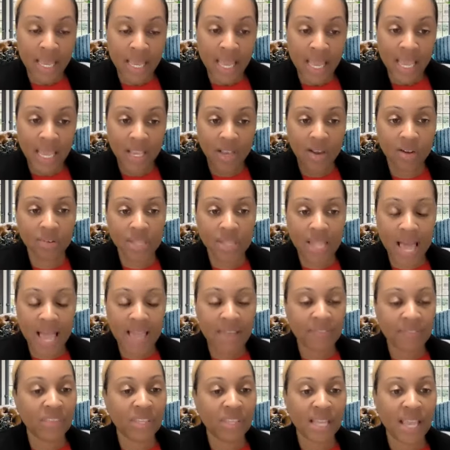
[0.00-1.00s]
in your
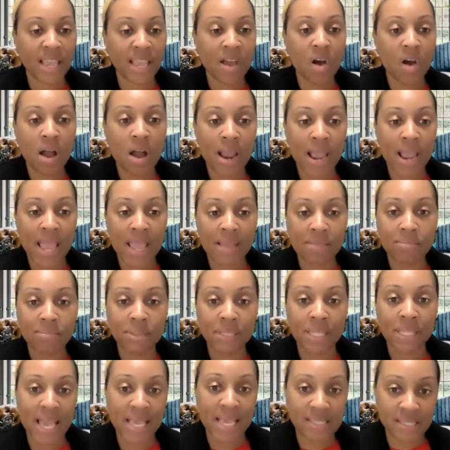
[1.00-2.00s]
life than they are a
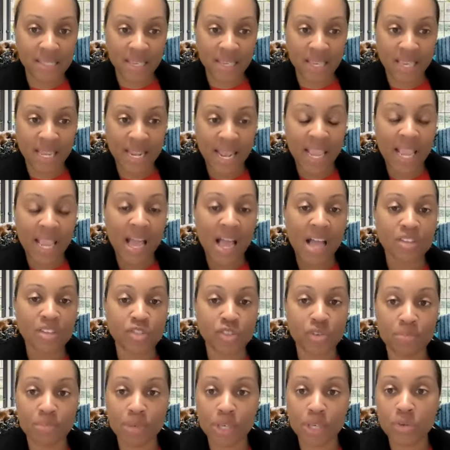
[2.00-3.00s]
blessing and a
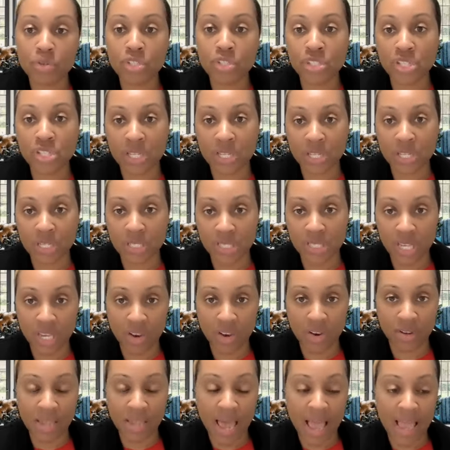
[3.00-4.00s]
contribution to
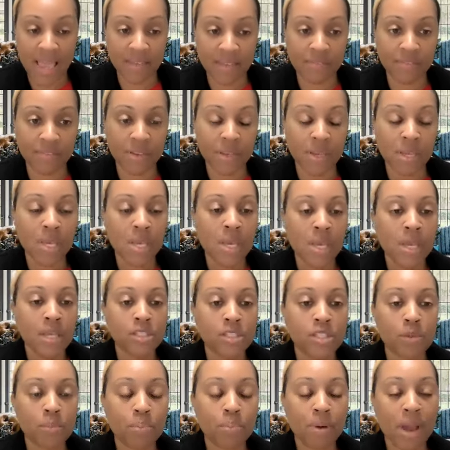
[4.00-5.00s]
your life
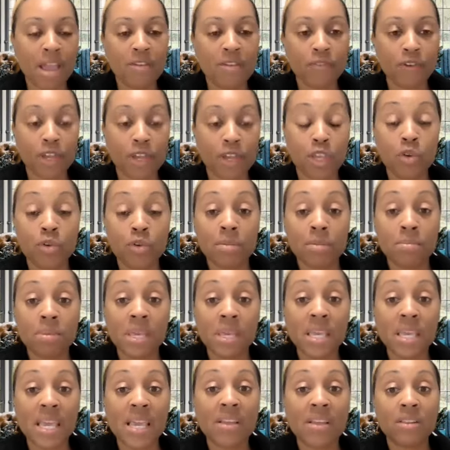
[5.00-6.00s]
to pray for you to
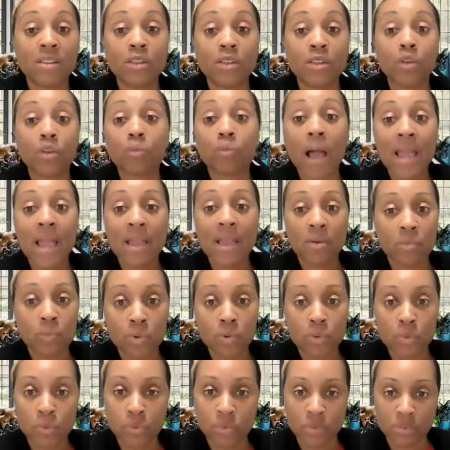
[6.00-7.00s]
be in the right
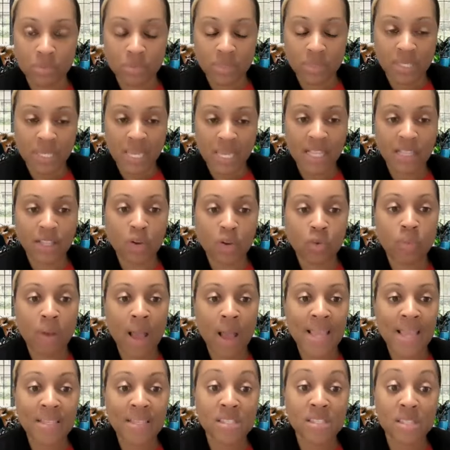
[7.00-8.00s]
rooms, in the
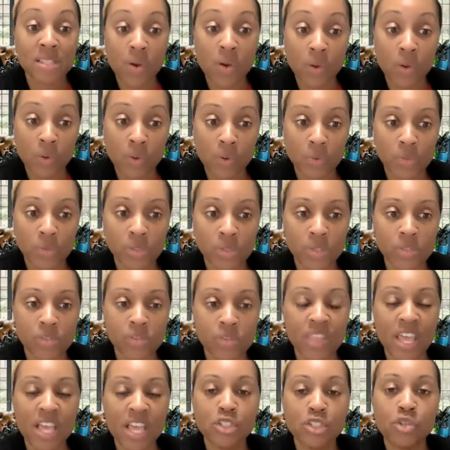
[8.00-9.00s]
right circles, so
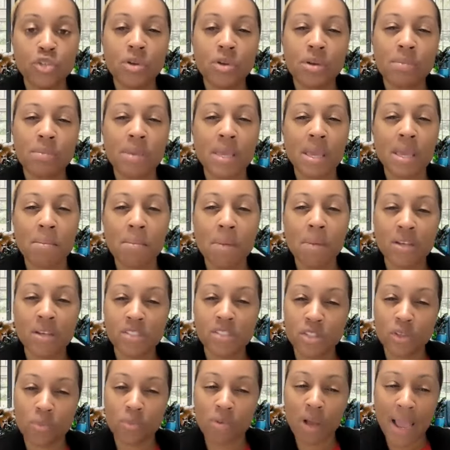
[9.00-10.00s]
that you can be
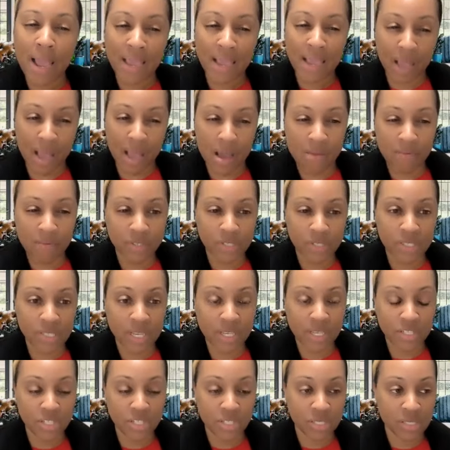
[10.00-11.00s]
amongst the right
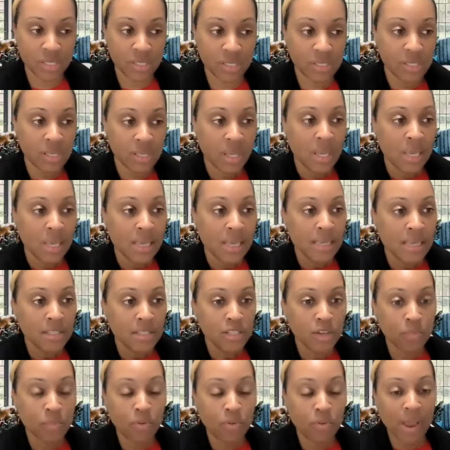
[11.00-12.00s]
conversations,
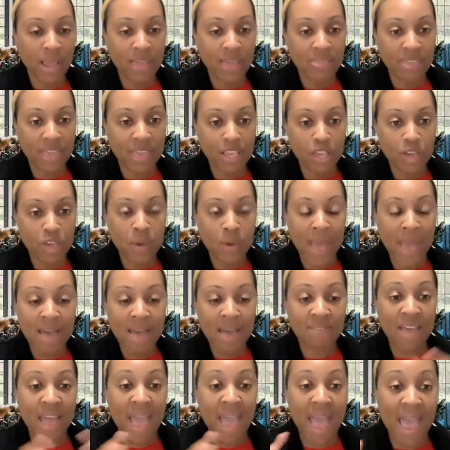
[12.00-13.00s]
to pray that you
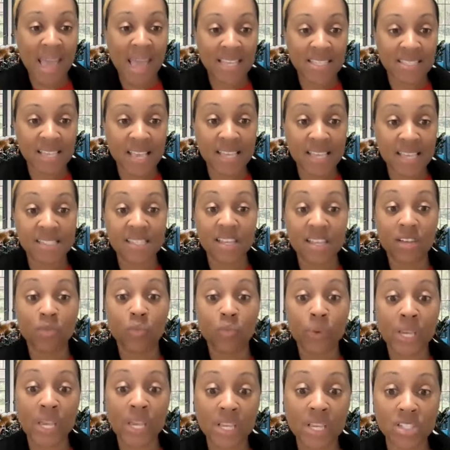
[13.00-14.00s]
have access and
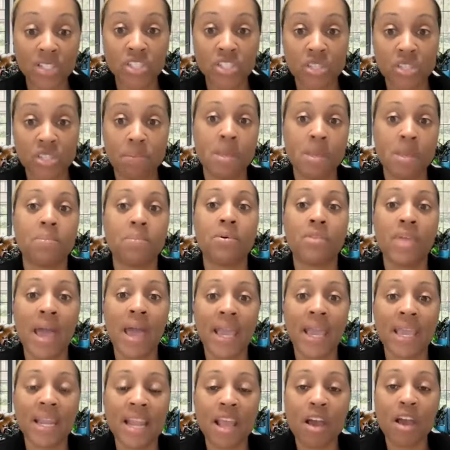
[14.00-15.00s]
reach to people
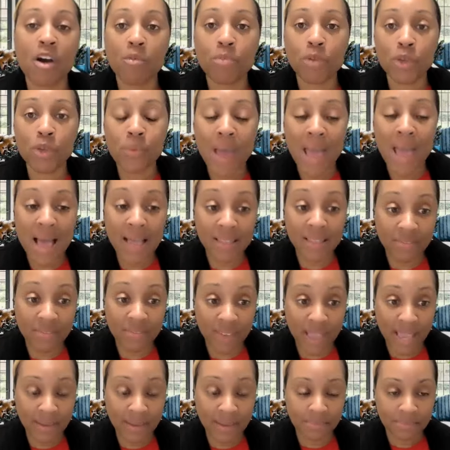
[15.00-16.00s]
that can help you
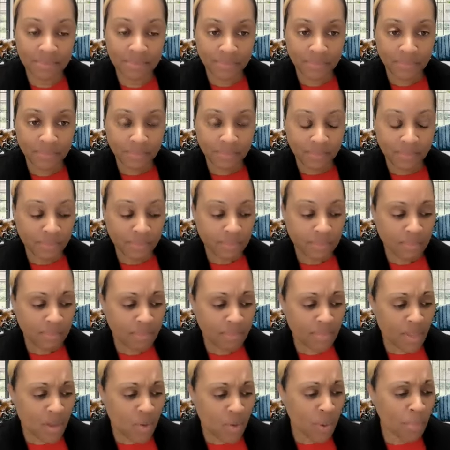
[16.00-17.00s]
elevate.
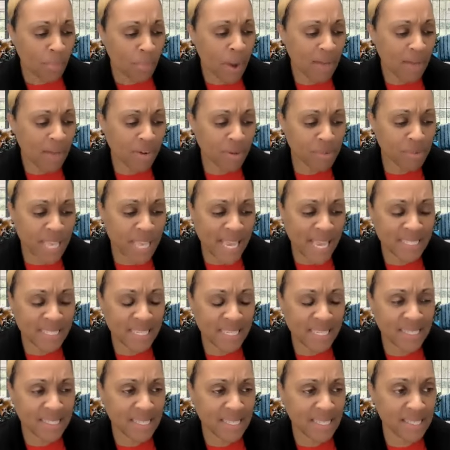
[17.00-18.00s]
Where Proverbs
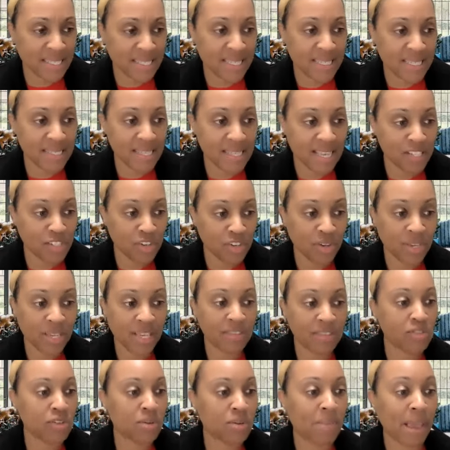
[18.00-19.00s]
18 16 says, Your
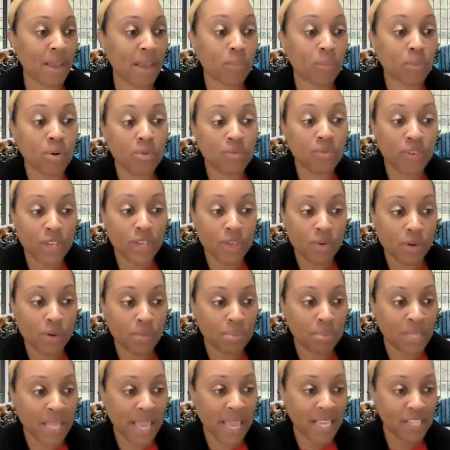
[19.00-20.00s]
gifts will make room for you and
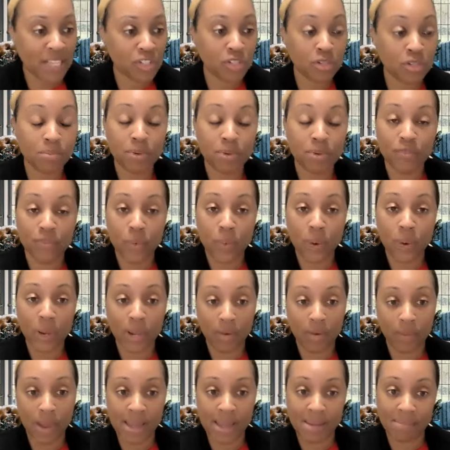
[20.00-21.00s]
plant you before
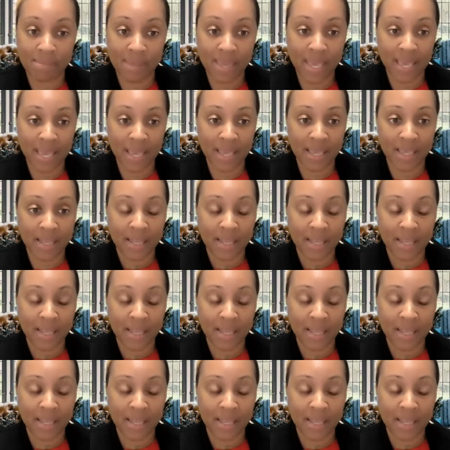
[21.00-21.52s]
great men,